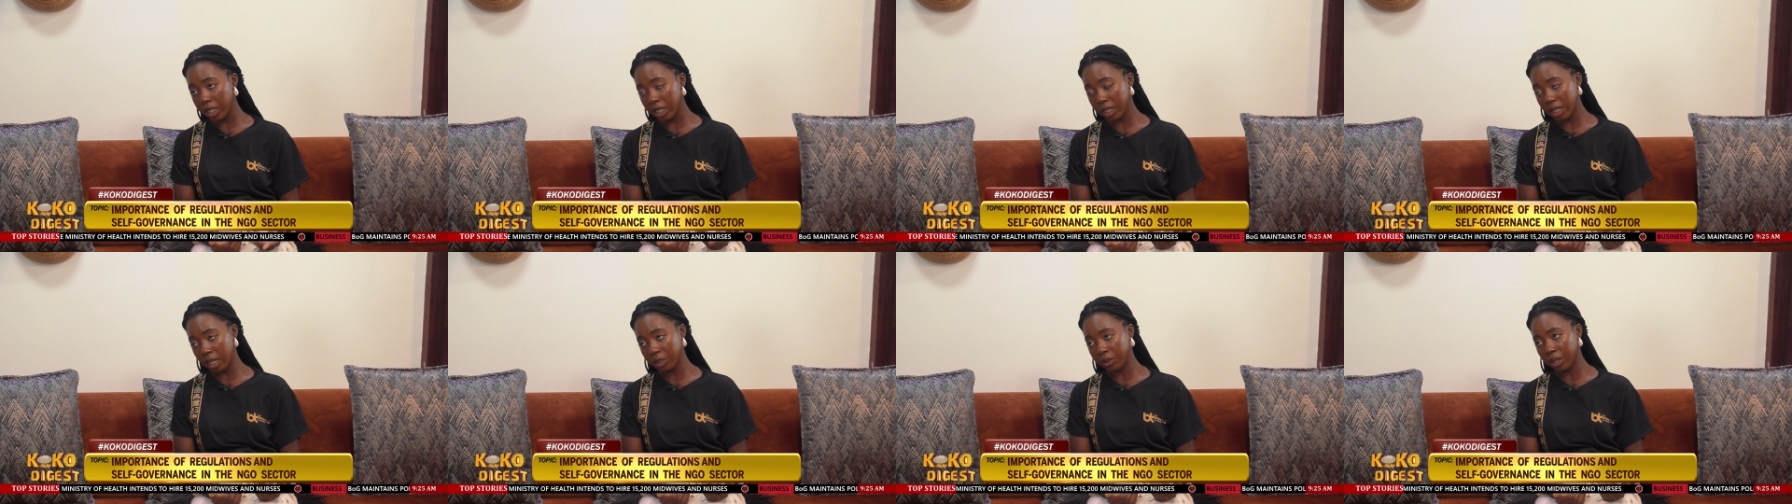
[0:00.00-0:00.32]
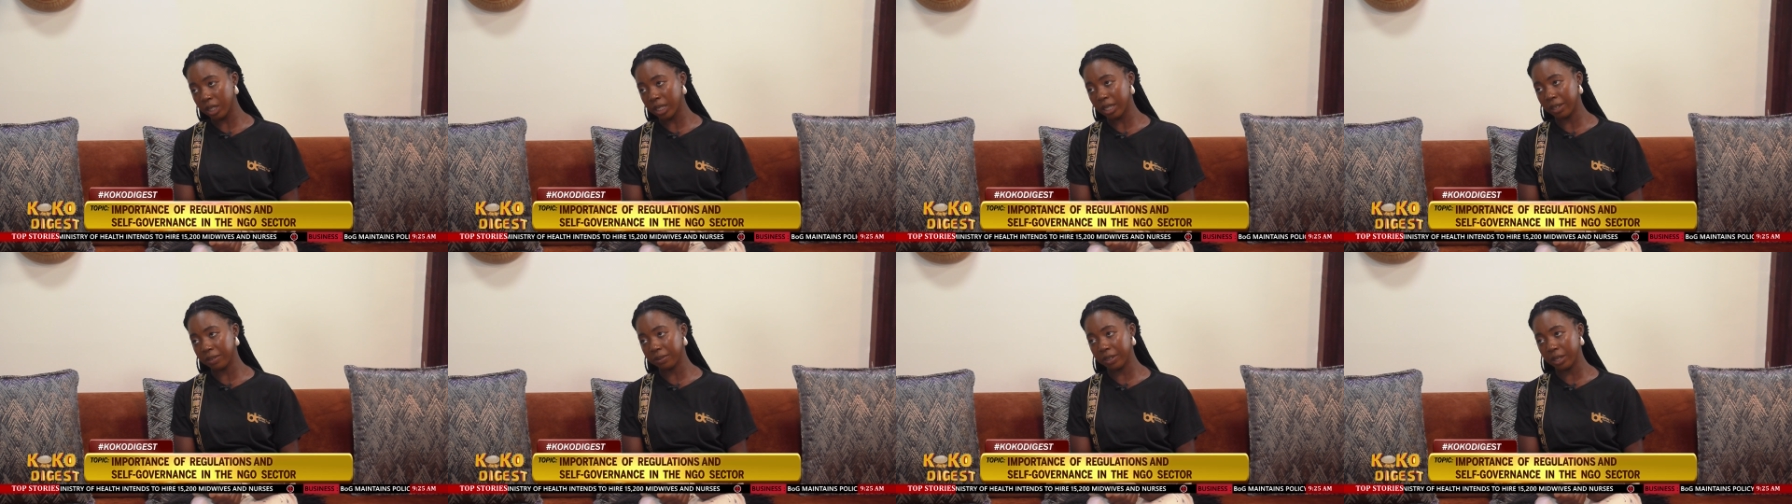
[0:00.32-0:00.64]
which is
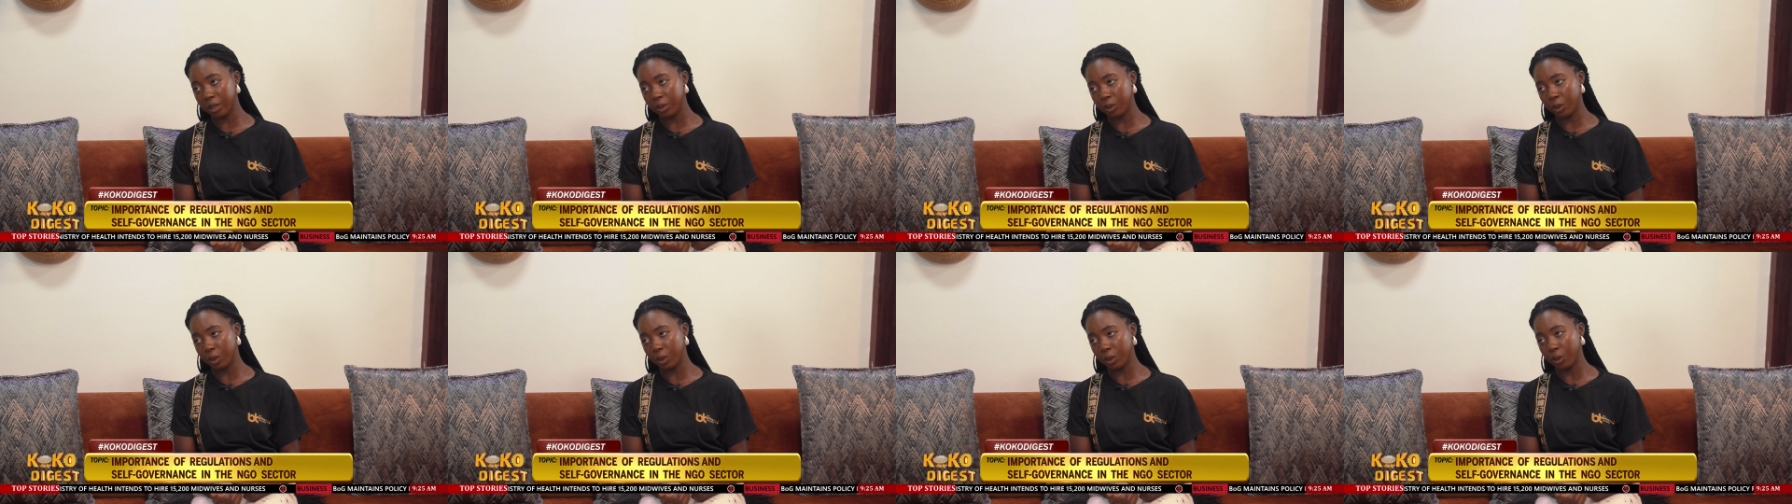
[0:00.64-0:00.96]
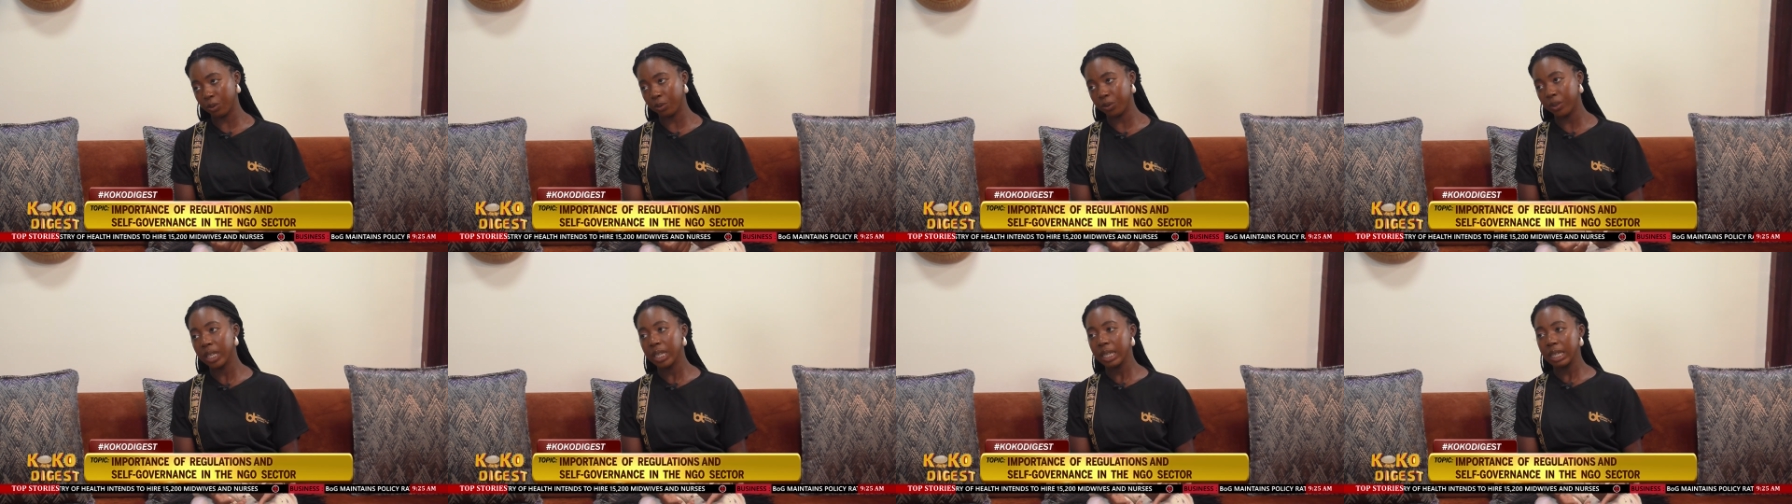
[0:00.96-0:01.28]
actually the first
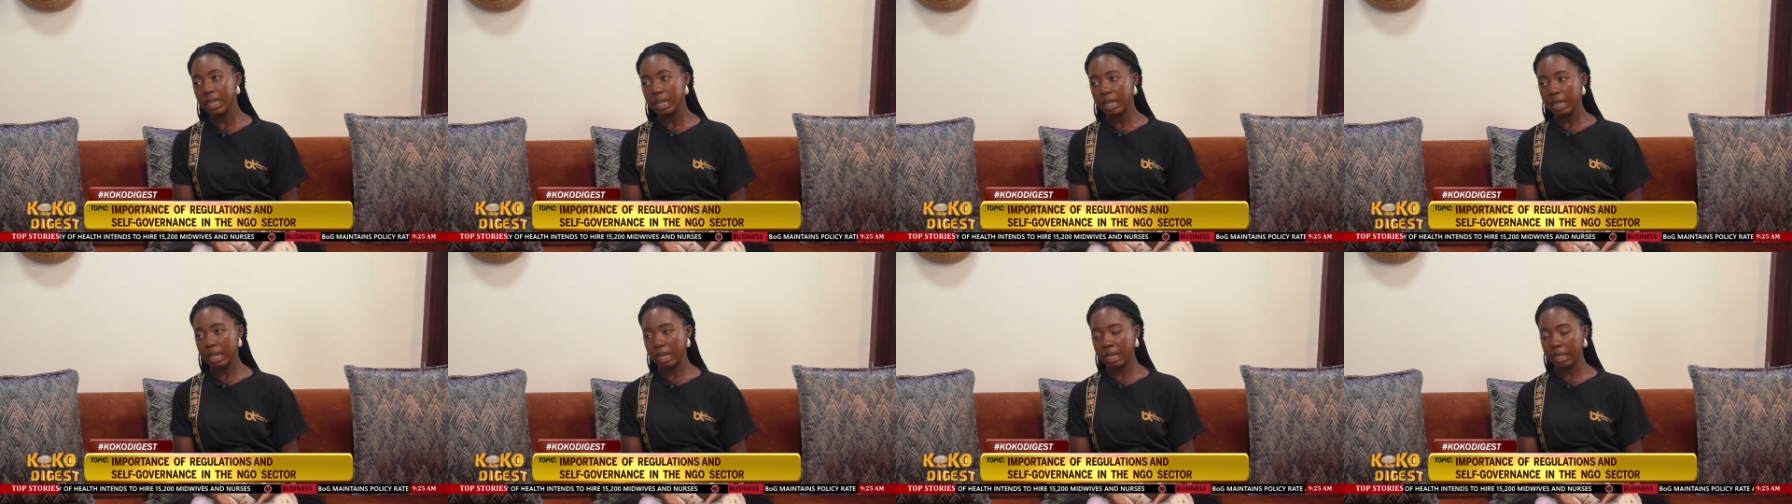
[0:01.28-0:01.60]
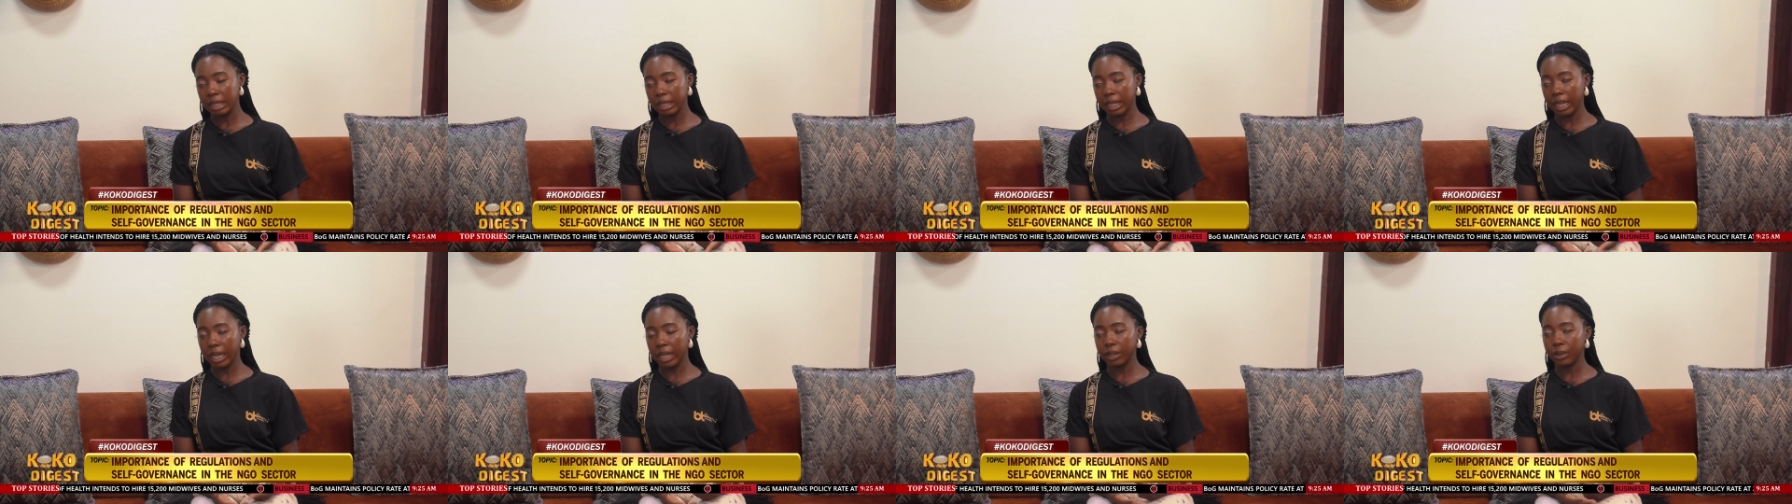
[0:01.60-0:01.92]
of
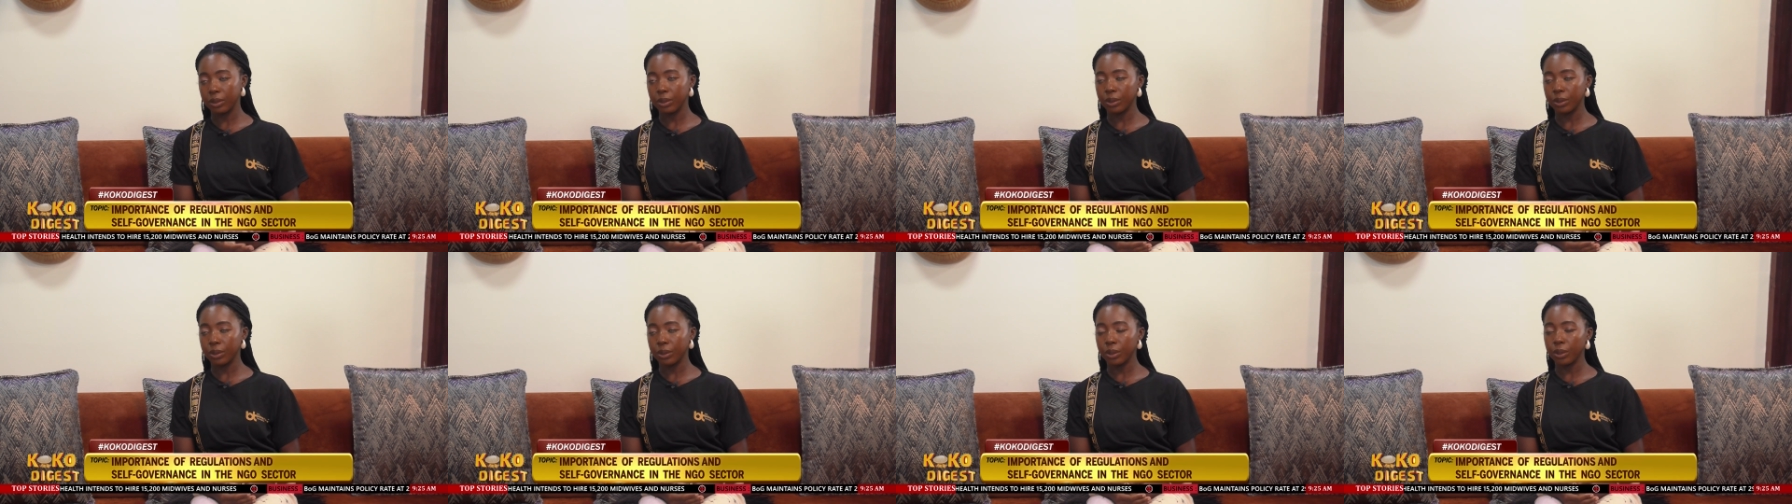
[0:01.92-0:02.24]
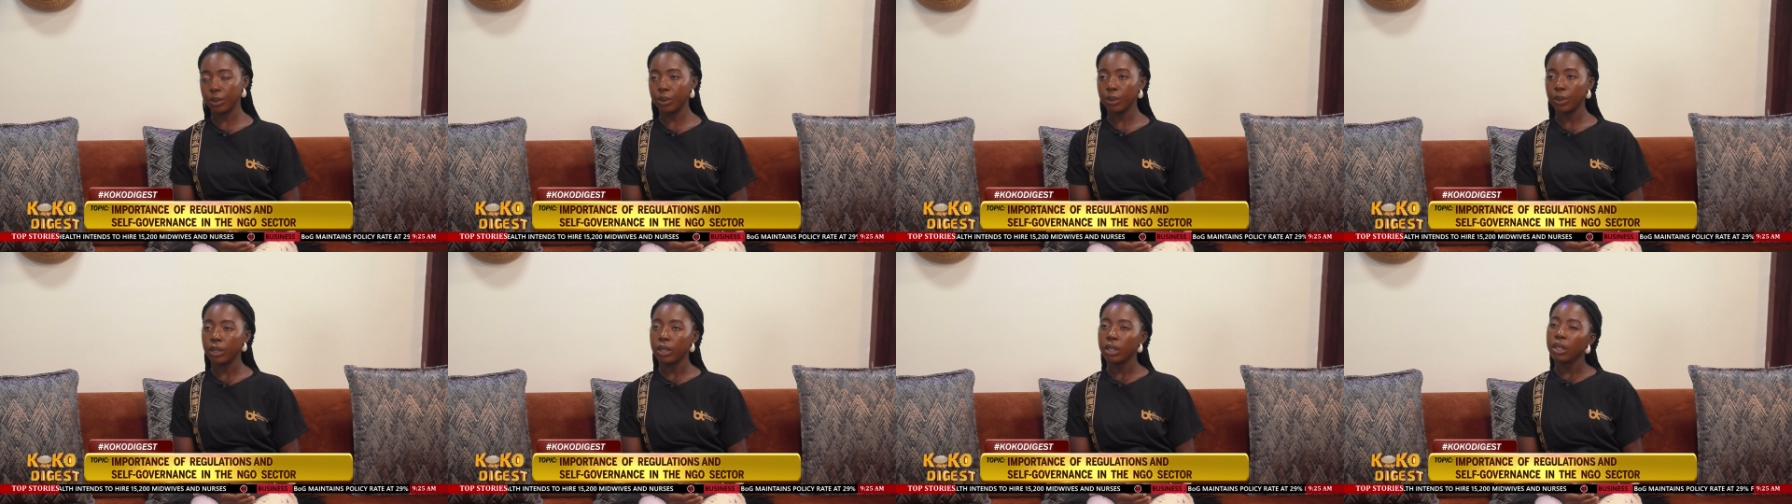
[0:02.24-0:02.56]
its kind.
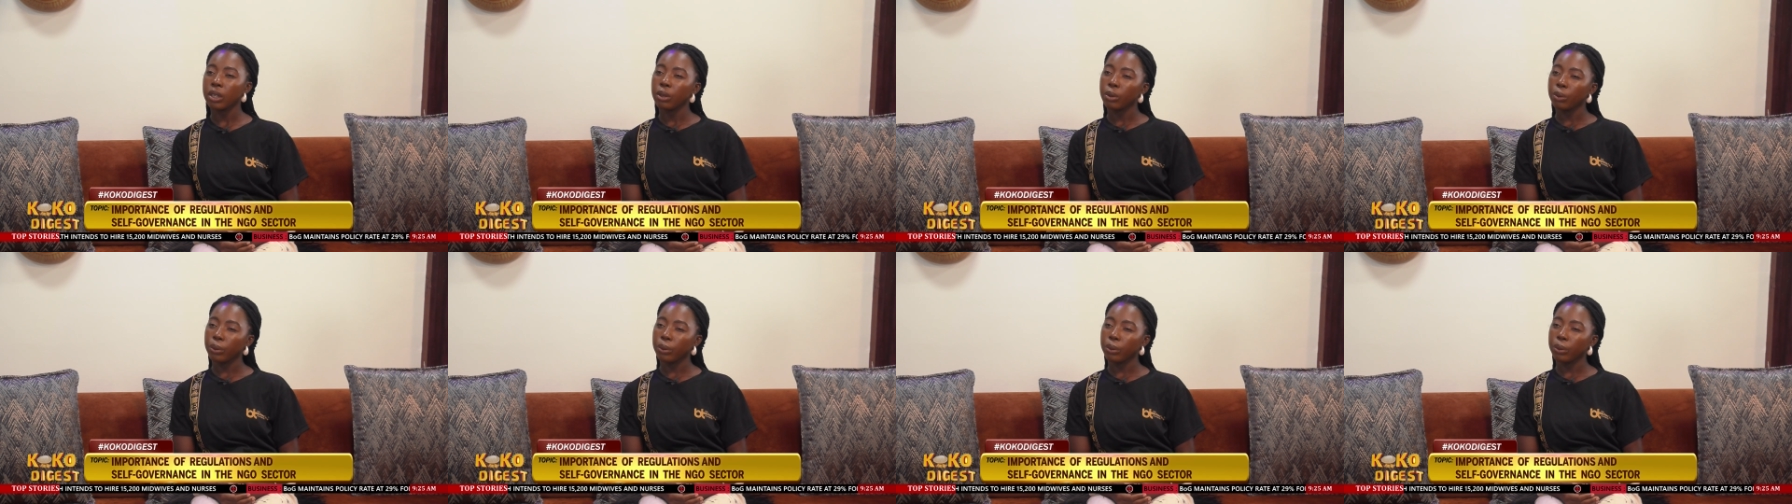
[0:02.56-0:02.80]
So